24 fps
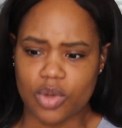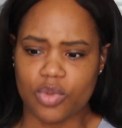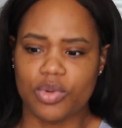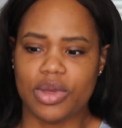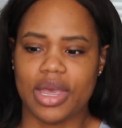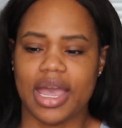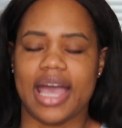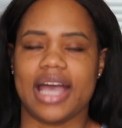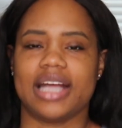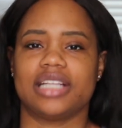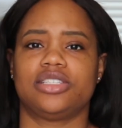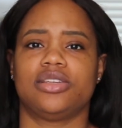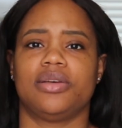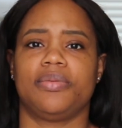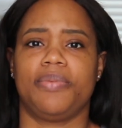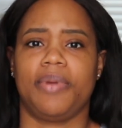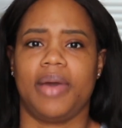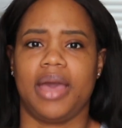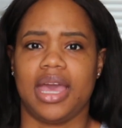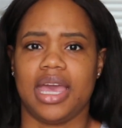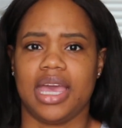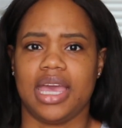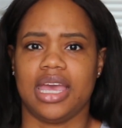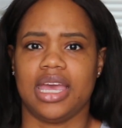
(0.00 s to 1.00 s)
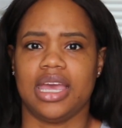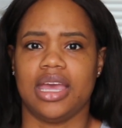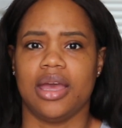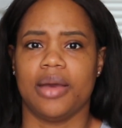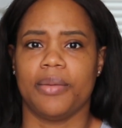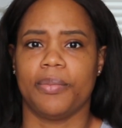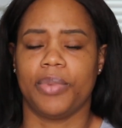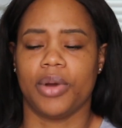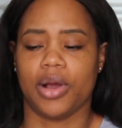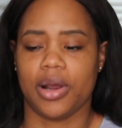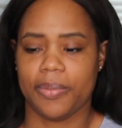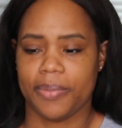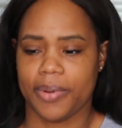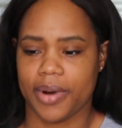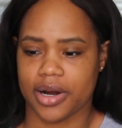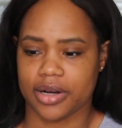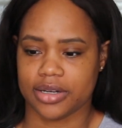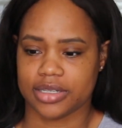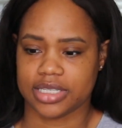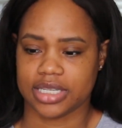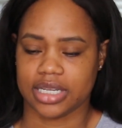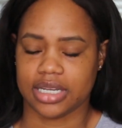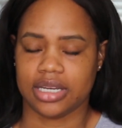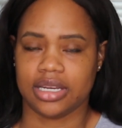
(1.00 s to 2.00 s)
we had to pay per
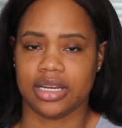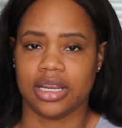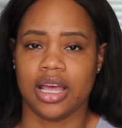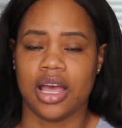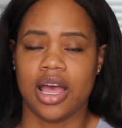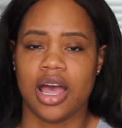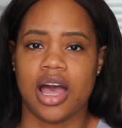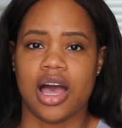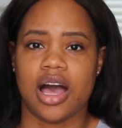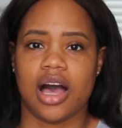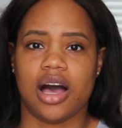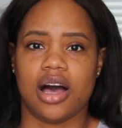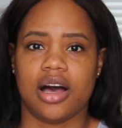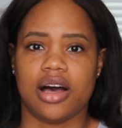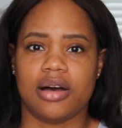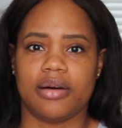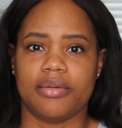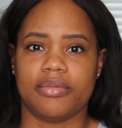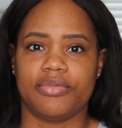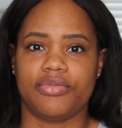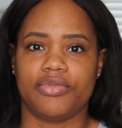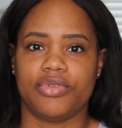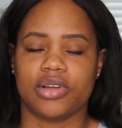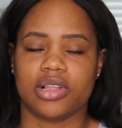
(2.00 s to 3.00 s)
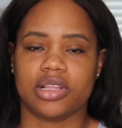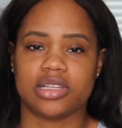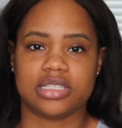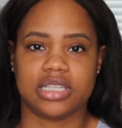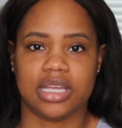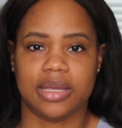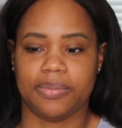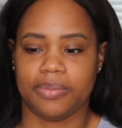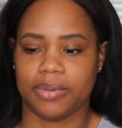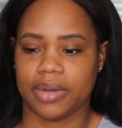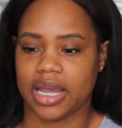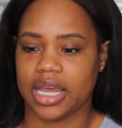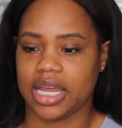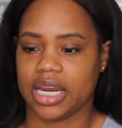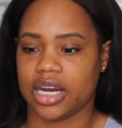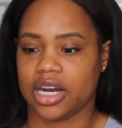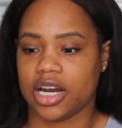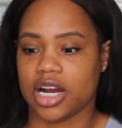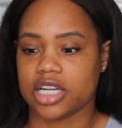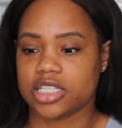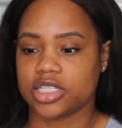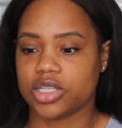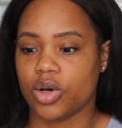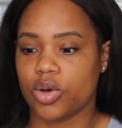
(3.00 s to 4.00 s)
person for the seaplane, and
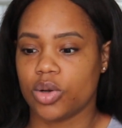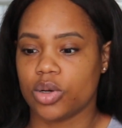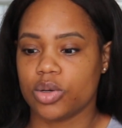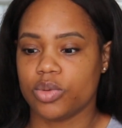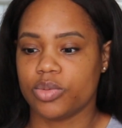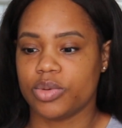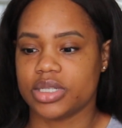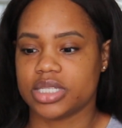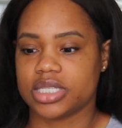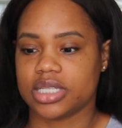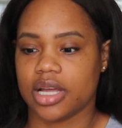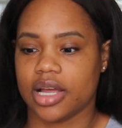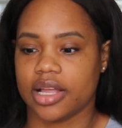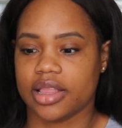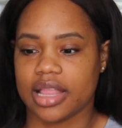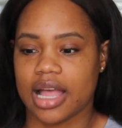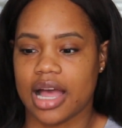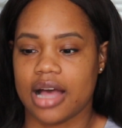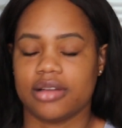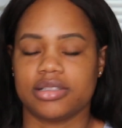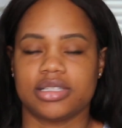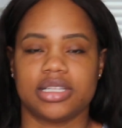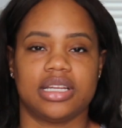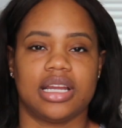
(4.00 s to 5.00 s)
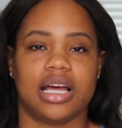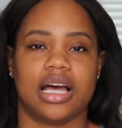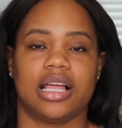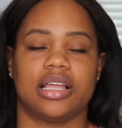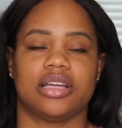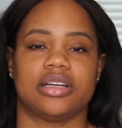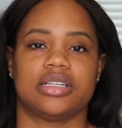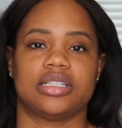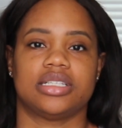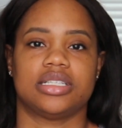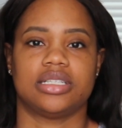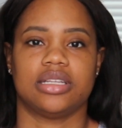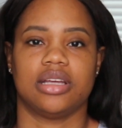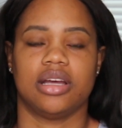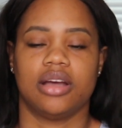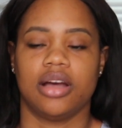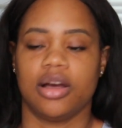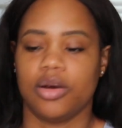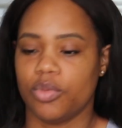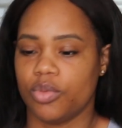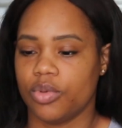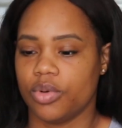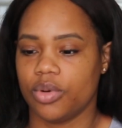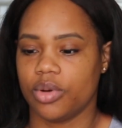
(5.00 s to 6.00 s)
our total was
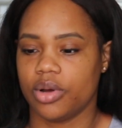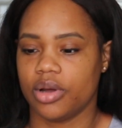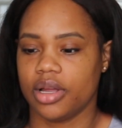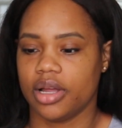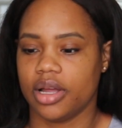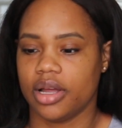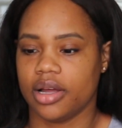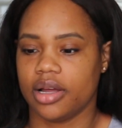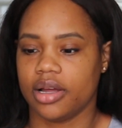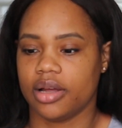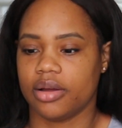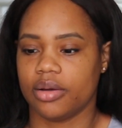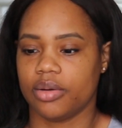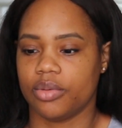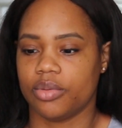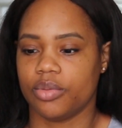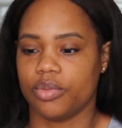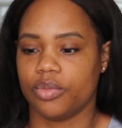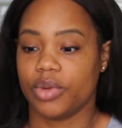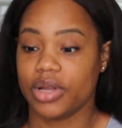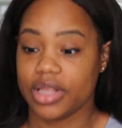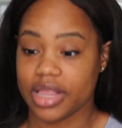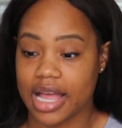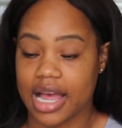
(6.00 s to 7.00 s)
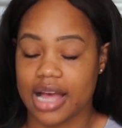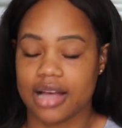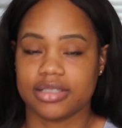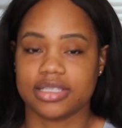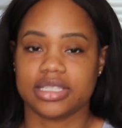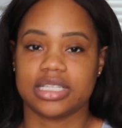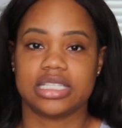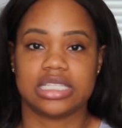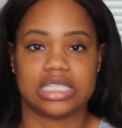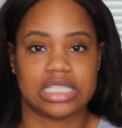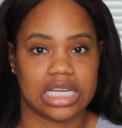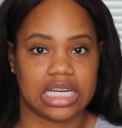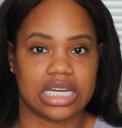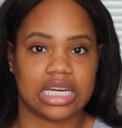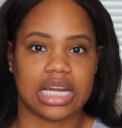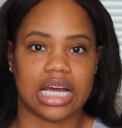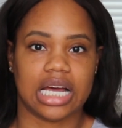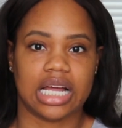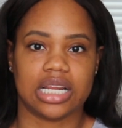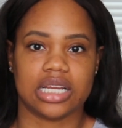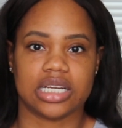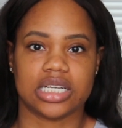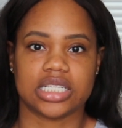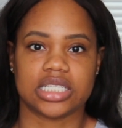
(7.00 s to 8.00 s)

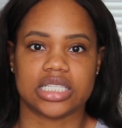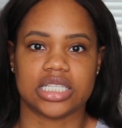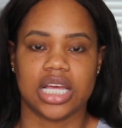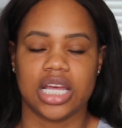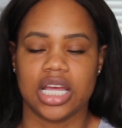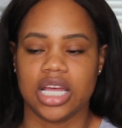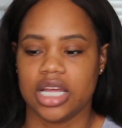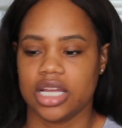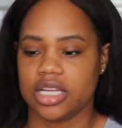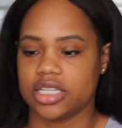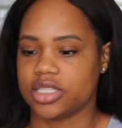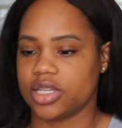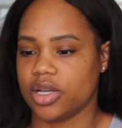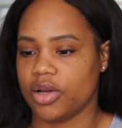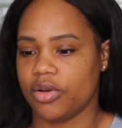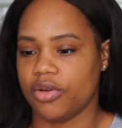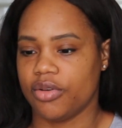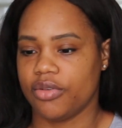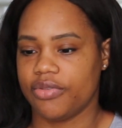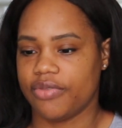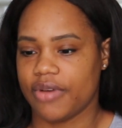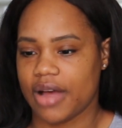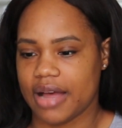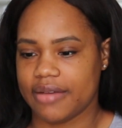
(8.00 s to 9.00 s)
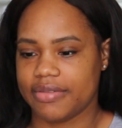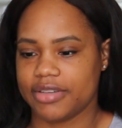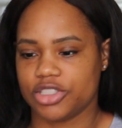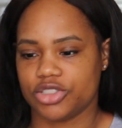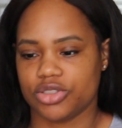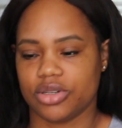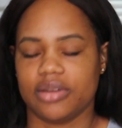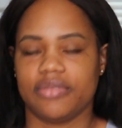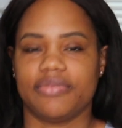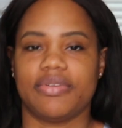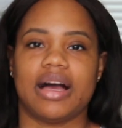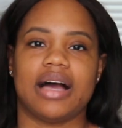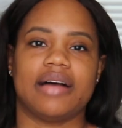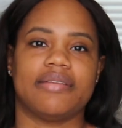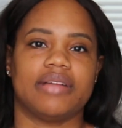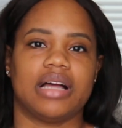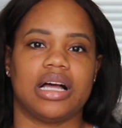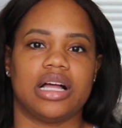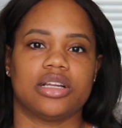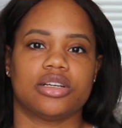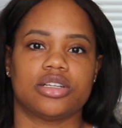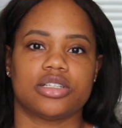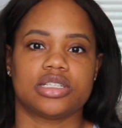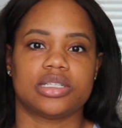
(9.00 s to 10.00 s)
$1,010. So
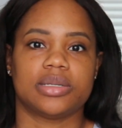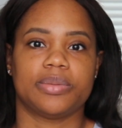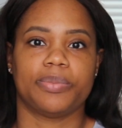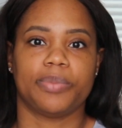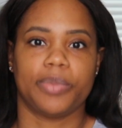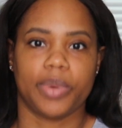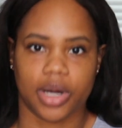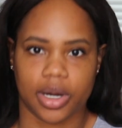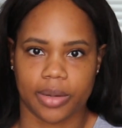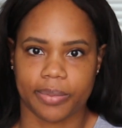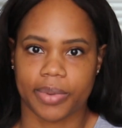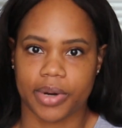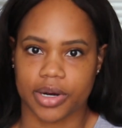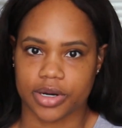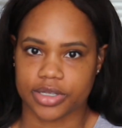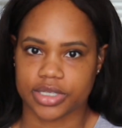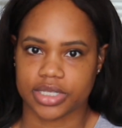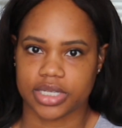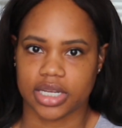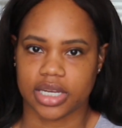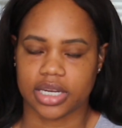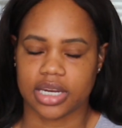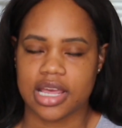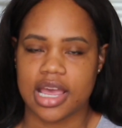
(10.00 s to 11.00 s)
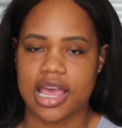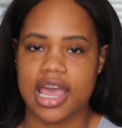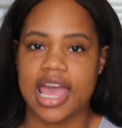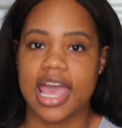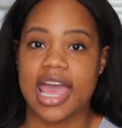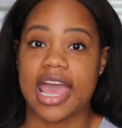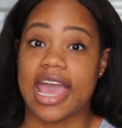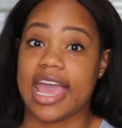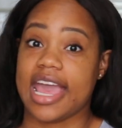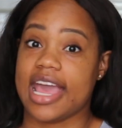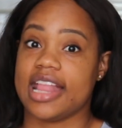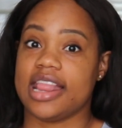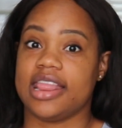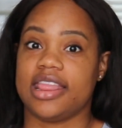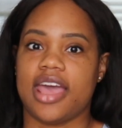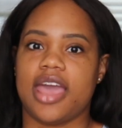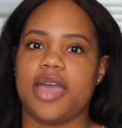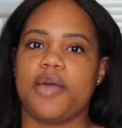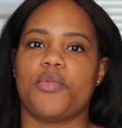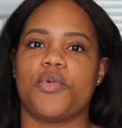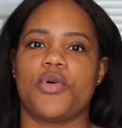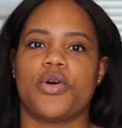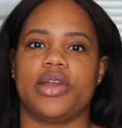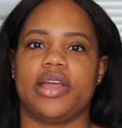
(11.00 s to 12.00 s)
$505 per person. And
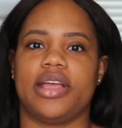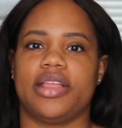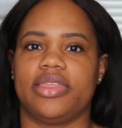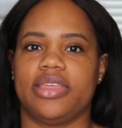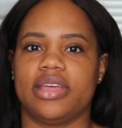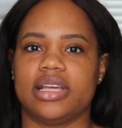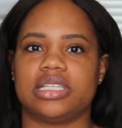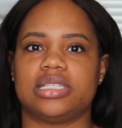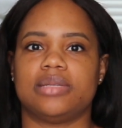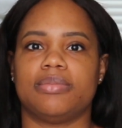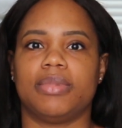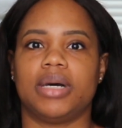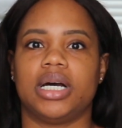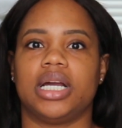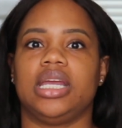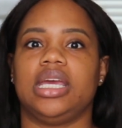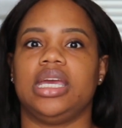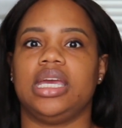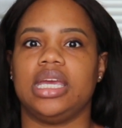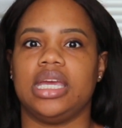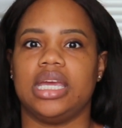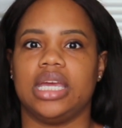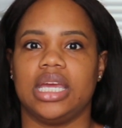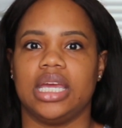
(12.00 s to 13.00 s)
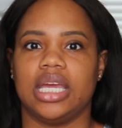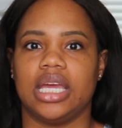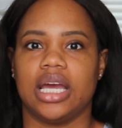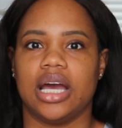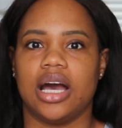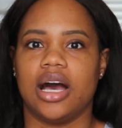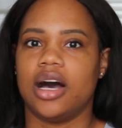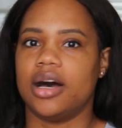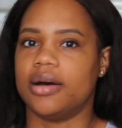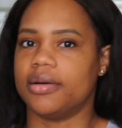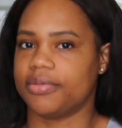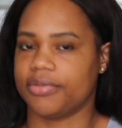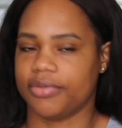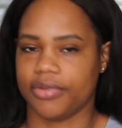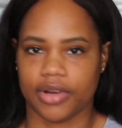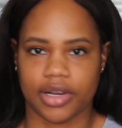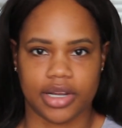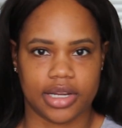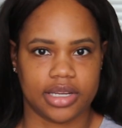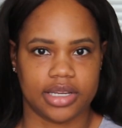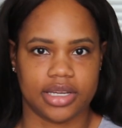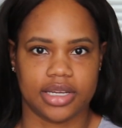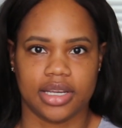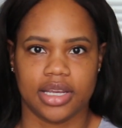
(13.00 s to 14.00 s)
they wanted this money up
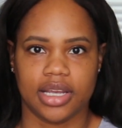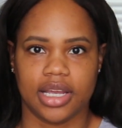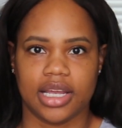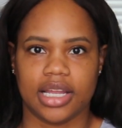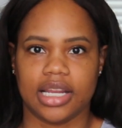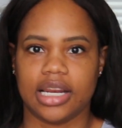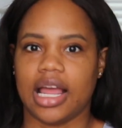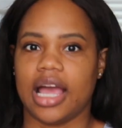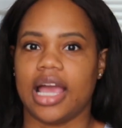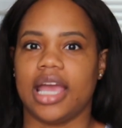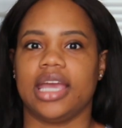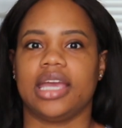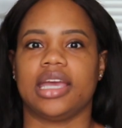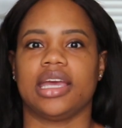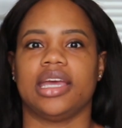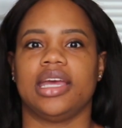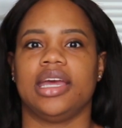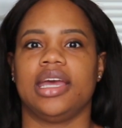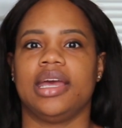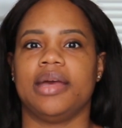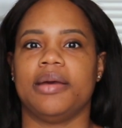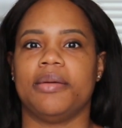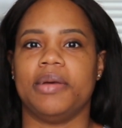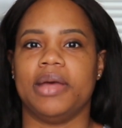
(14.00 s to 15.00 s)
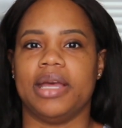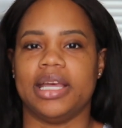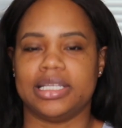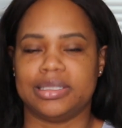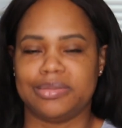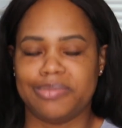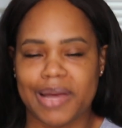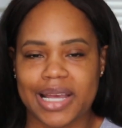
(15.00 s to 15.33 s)
front. Like, It's